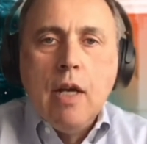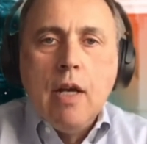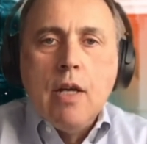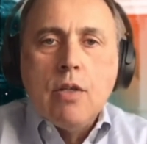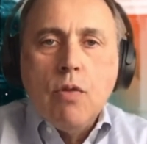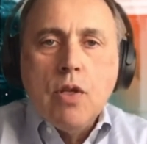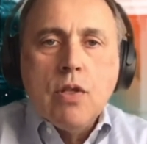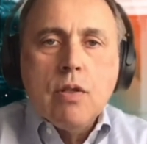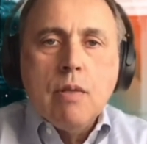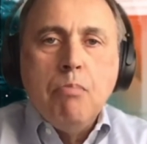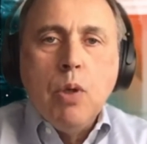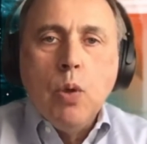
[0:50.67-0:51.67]
So this is a
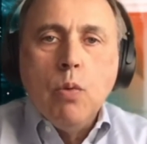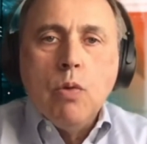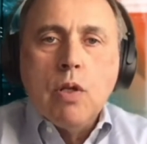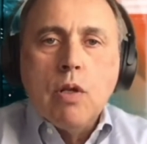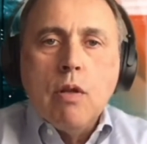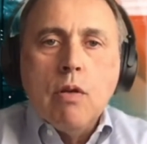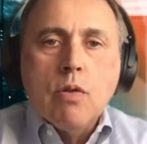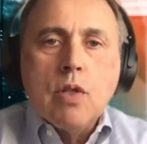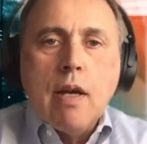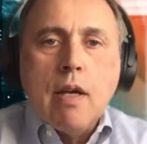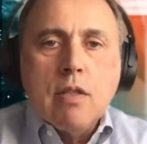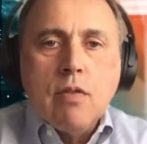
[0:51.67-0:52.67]
boon to
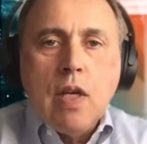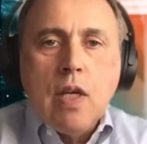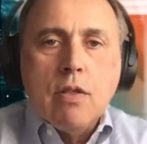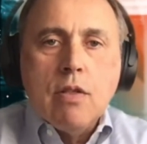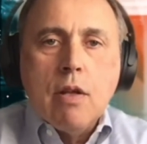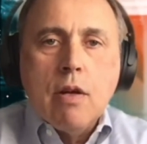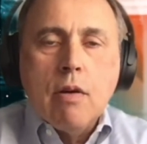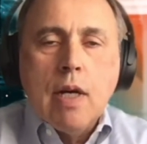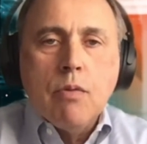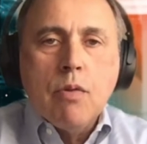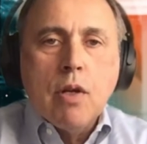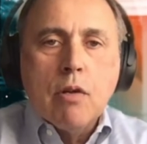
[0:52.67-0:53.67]
those ISVs that
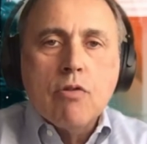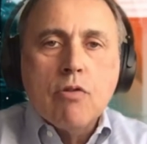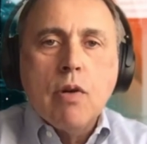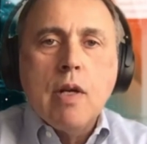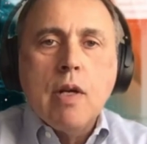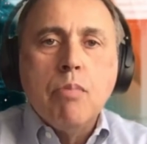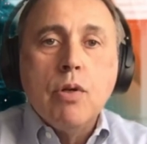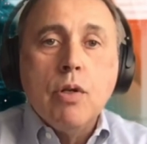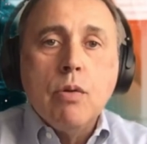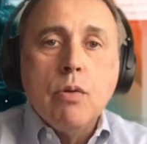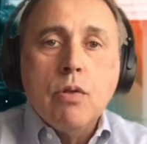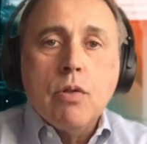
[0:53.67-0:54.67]
are out there trying to
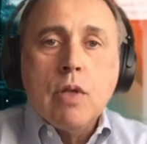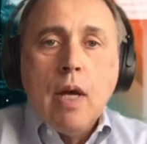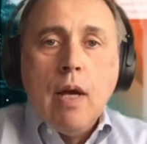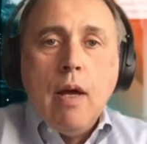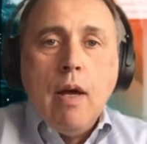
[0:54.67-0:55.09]
produce